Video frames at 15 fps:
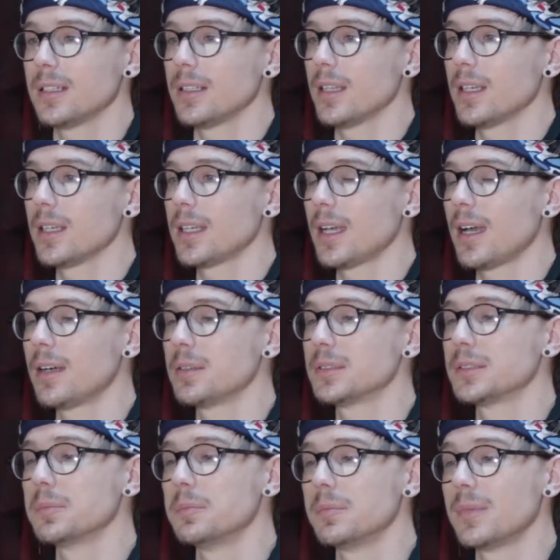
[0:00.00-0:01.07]
Like, I
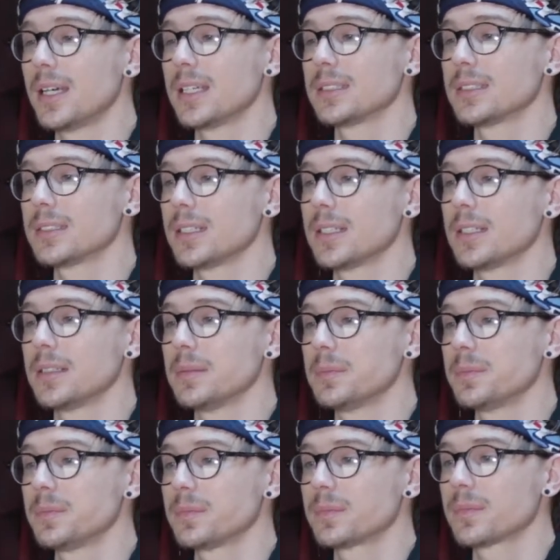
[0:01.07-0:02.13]
was messed up.
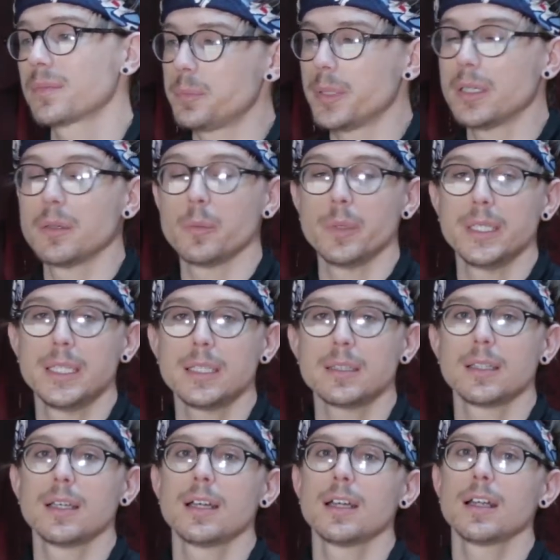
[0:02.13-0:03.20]
But we get
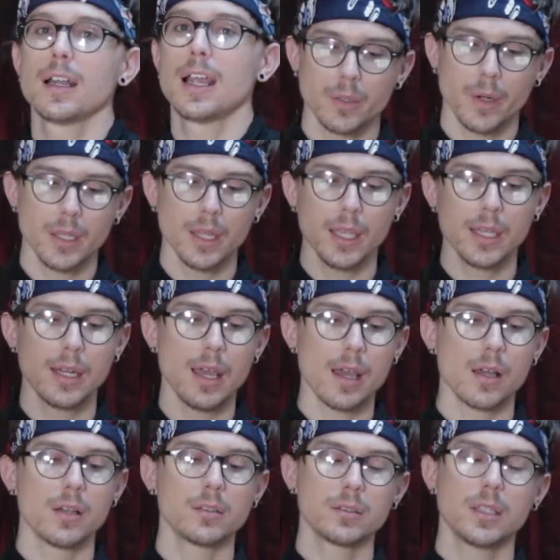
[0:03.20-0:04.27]
there, so I lay
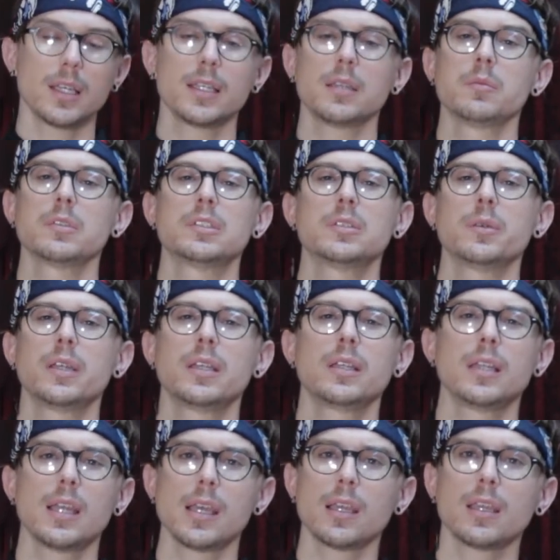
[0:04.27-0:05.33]
down, like, in
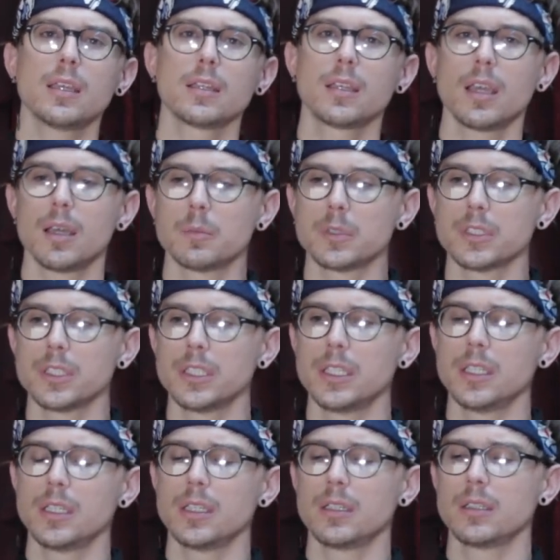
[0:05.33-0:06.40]
between Nick and
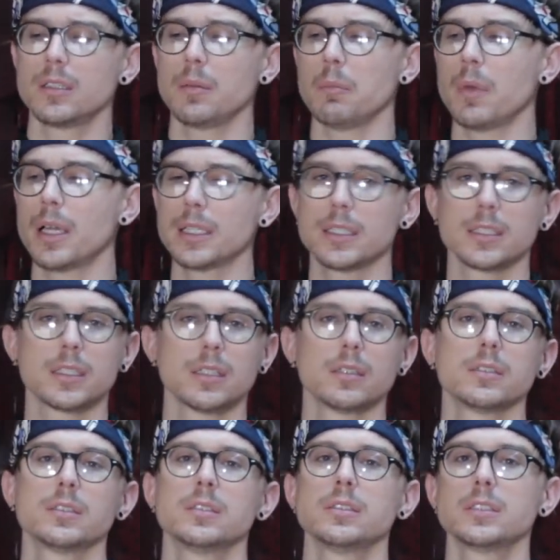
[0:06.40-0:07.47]
Kimberly, and Micah
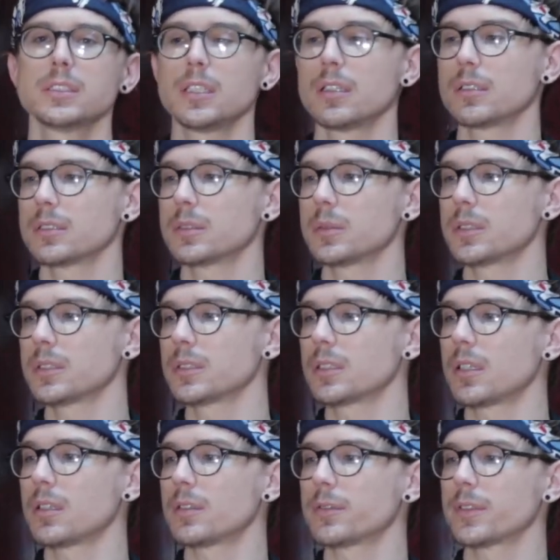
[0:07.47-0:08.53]
goes and snuggles with his
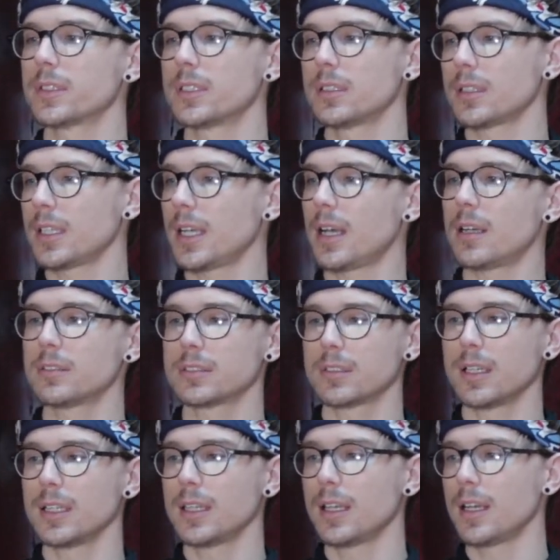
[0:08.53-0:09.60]
girlfriend on the couch
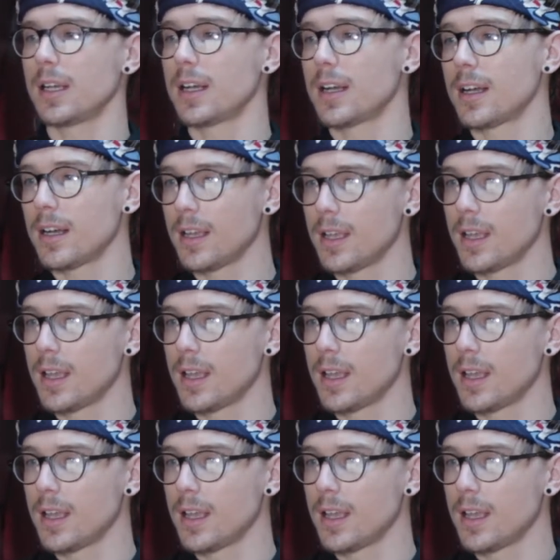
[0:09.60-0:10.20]
right there.